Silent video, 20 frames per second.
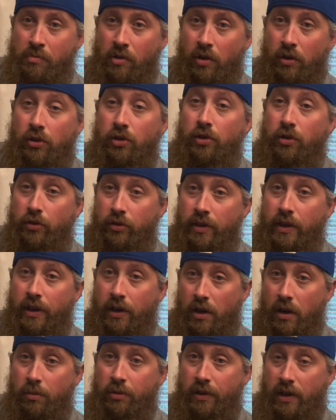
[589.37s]
screws in a
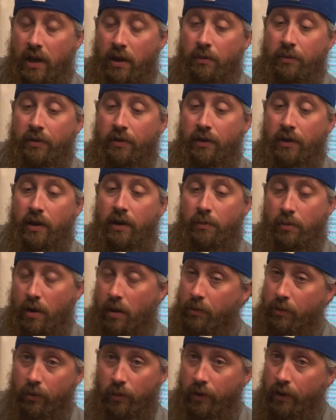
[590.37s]
couple times, and it
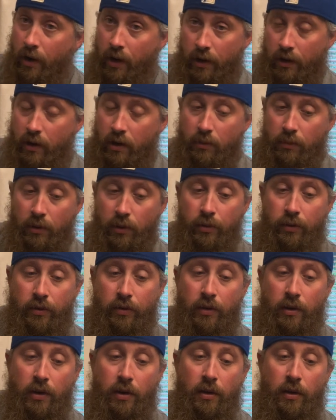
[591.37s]
probably would not have come loose.